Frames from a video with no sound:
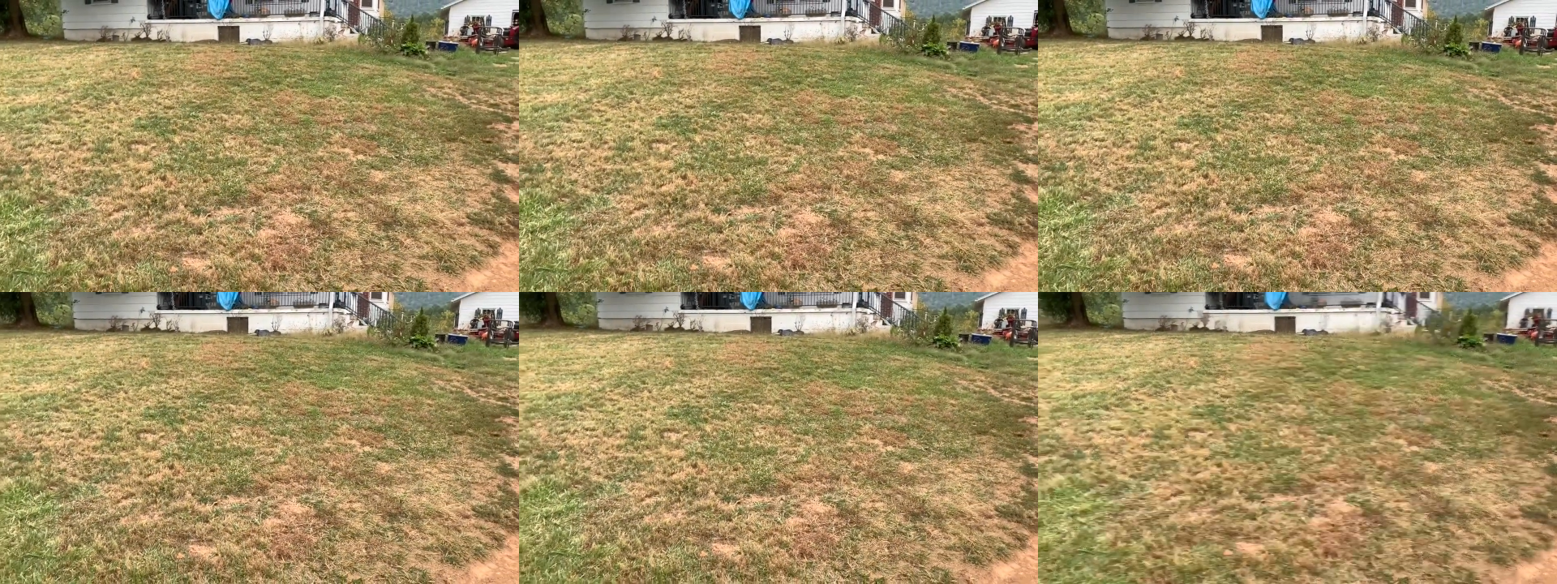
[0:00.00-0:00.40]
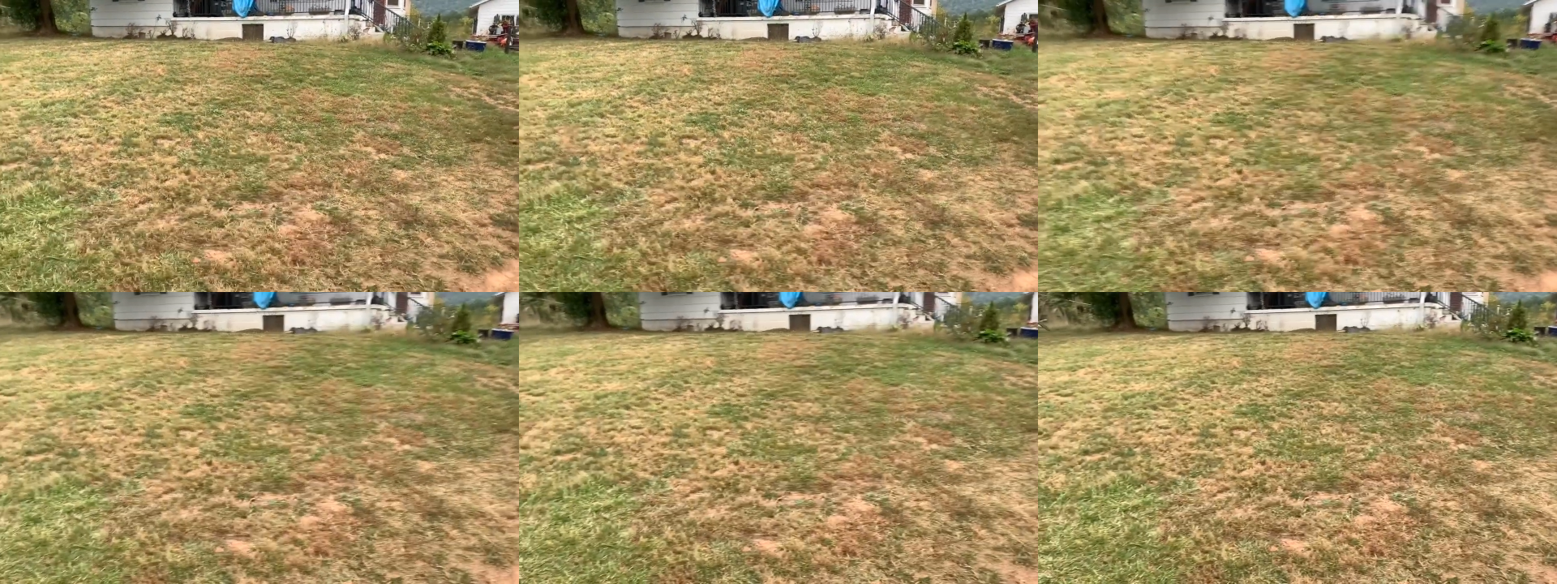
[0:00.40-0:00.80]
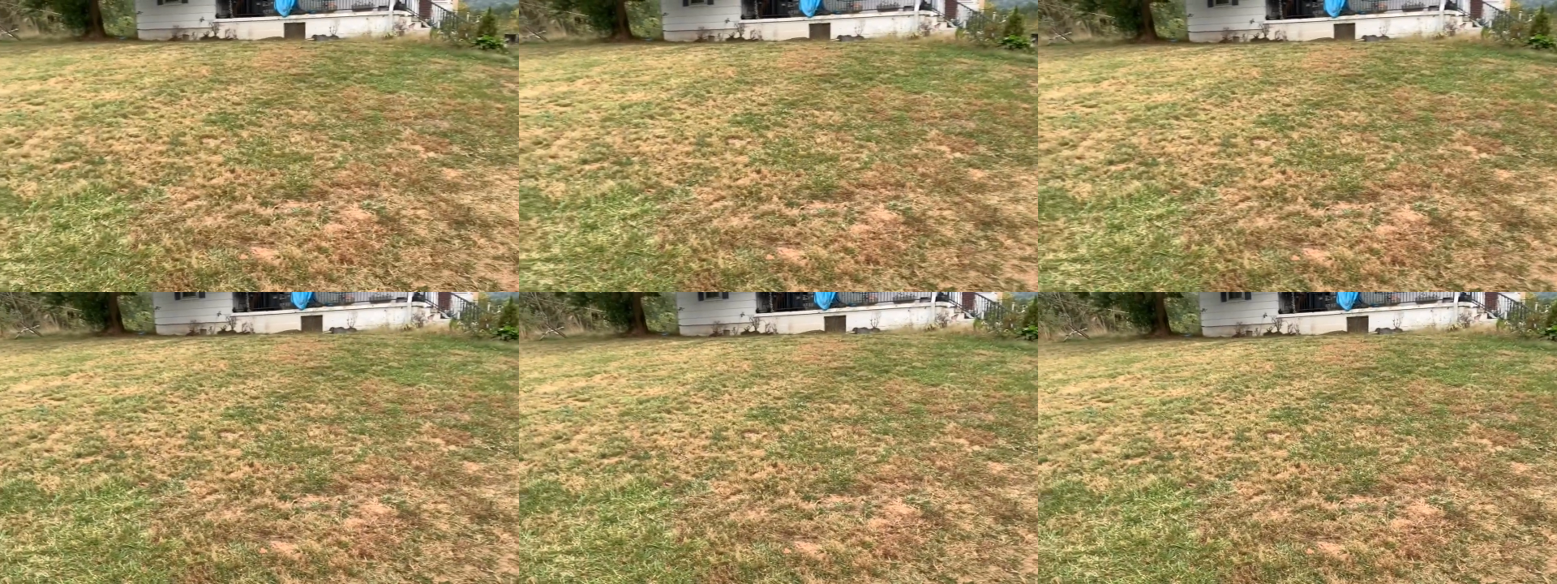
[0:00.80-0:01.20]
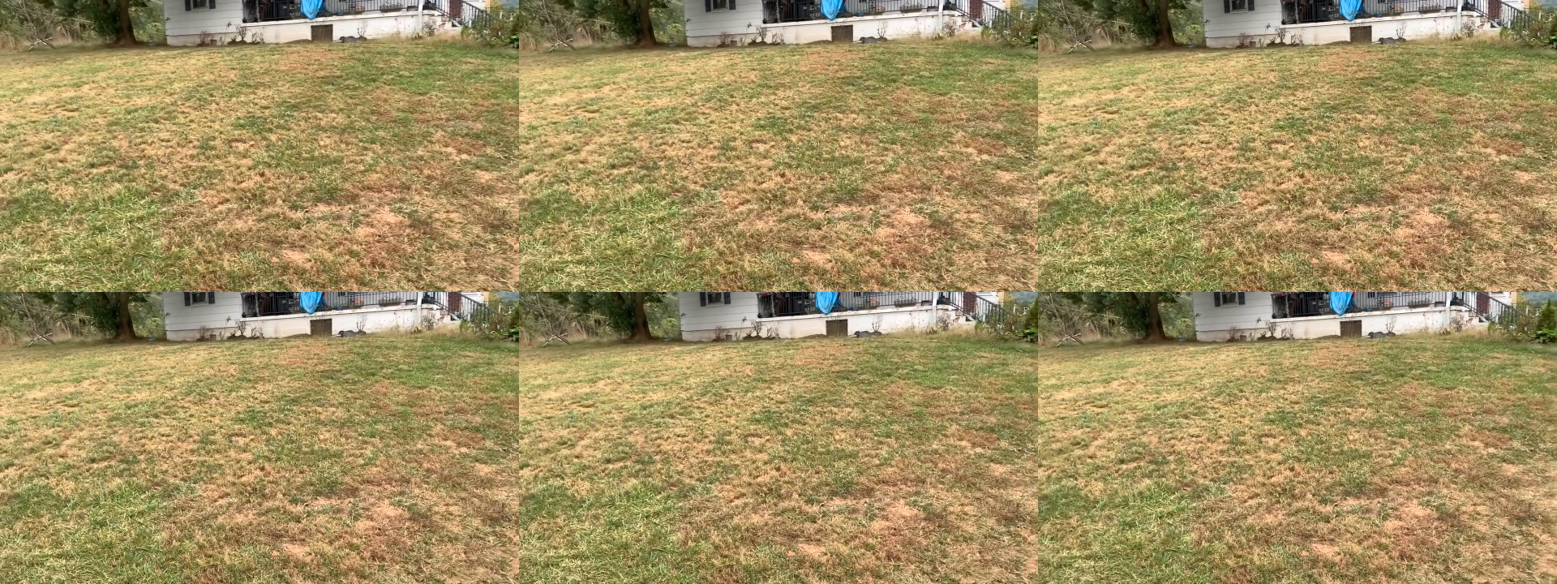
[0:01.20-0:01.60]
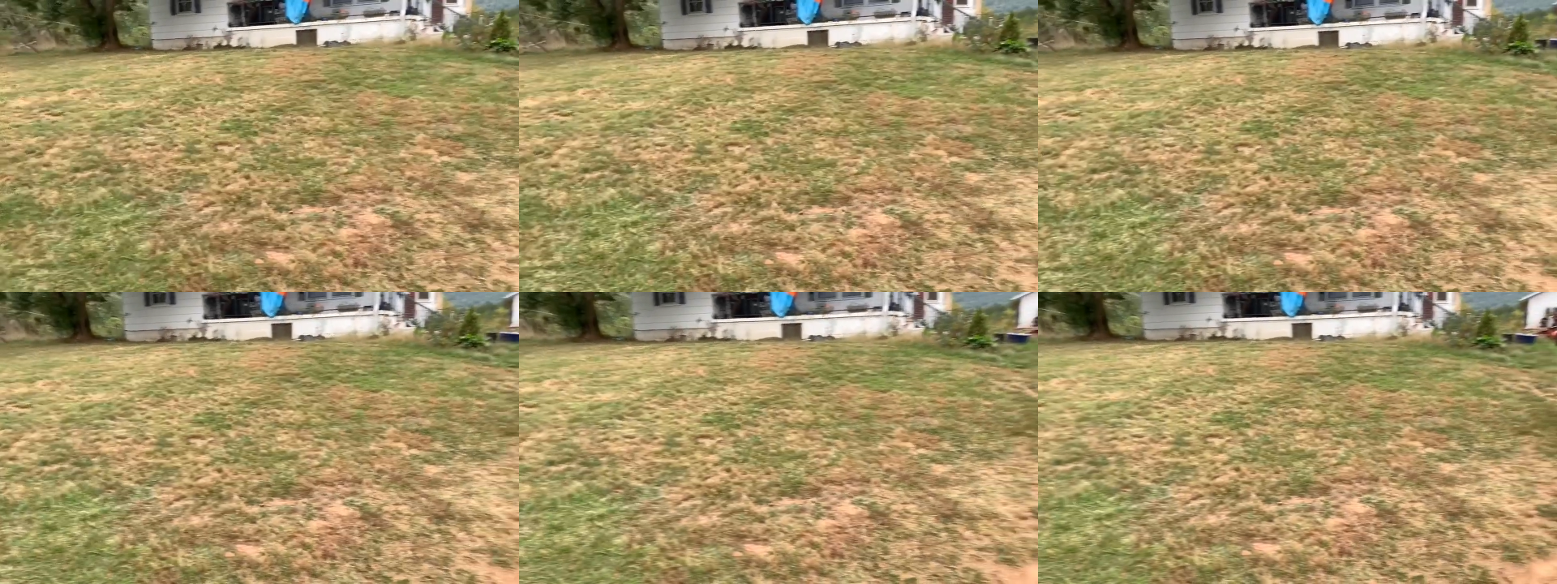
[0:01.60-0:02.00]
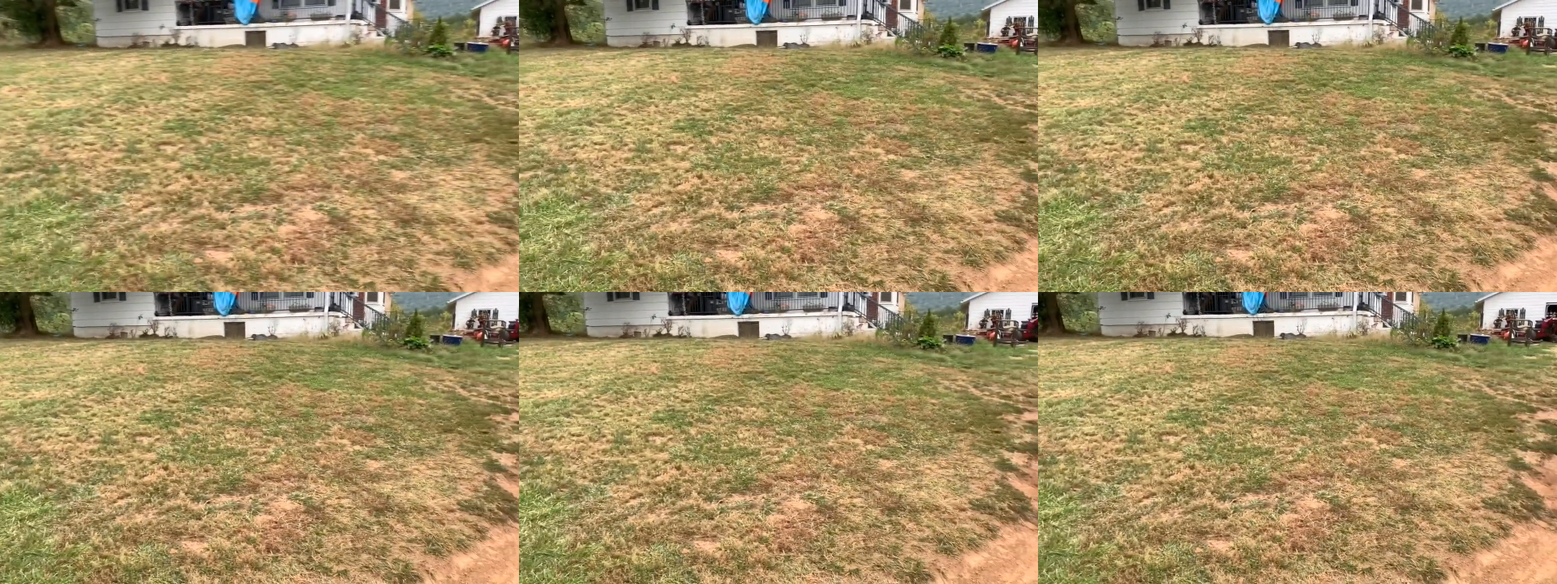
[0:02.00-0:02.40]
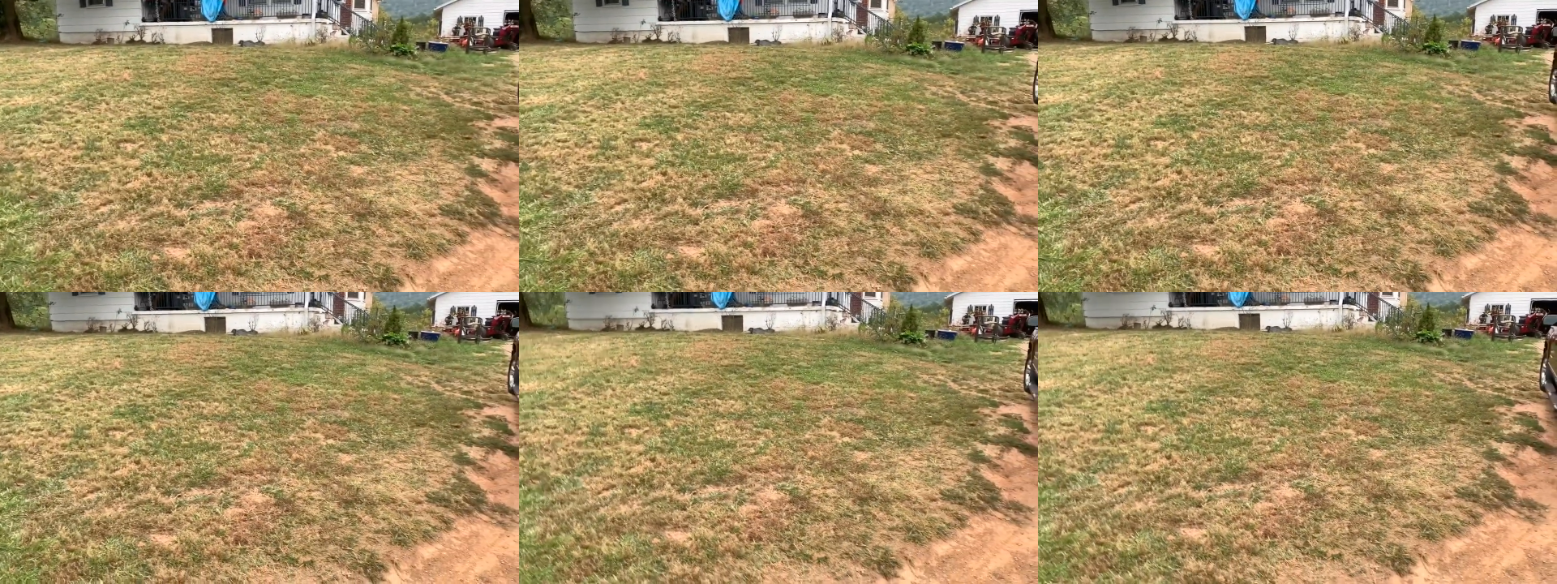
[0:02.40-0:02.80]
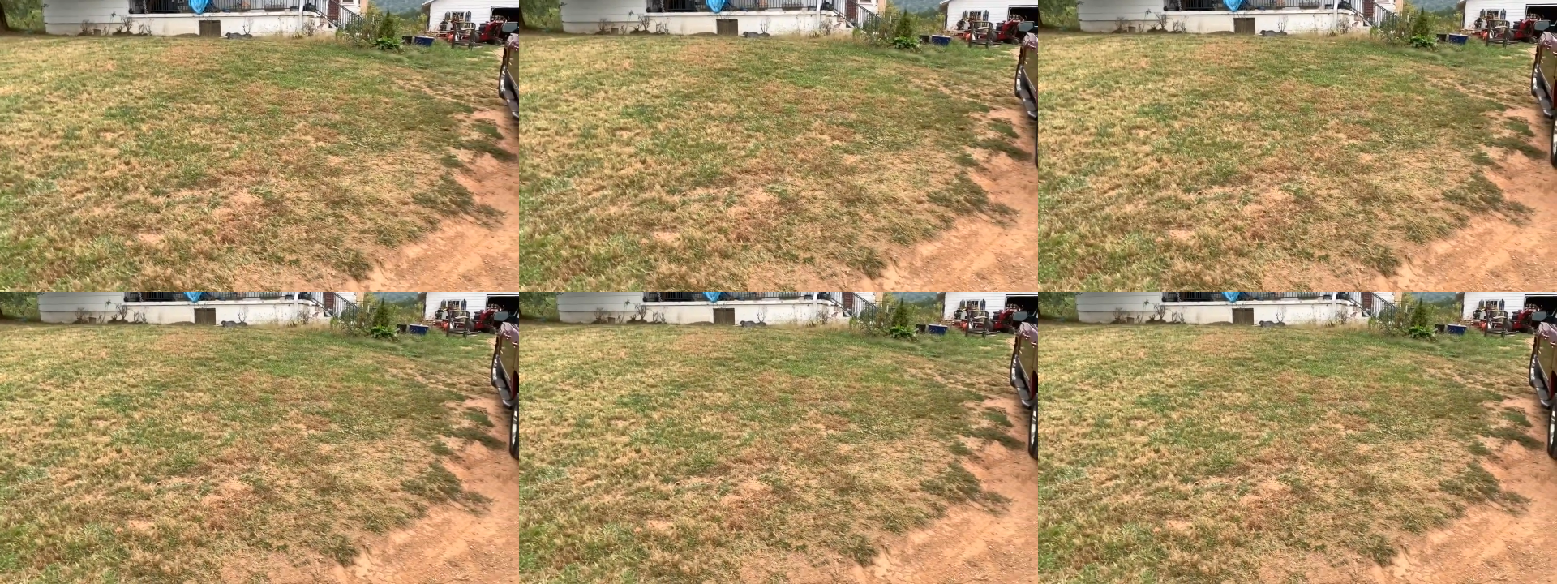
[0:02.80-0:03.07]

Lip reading: No face is visible, so there are no lips to read.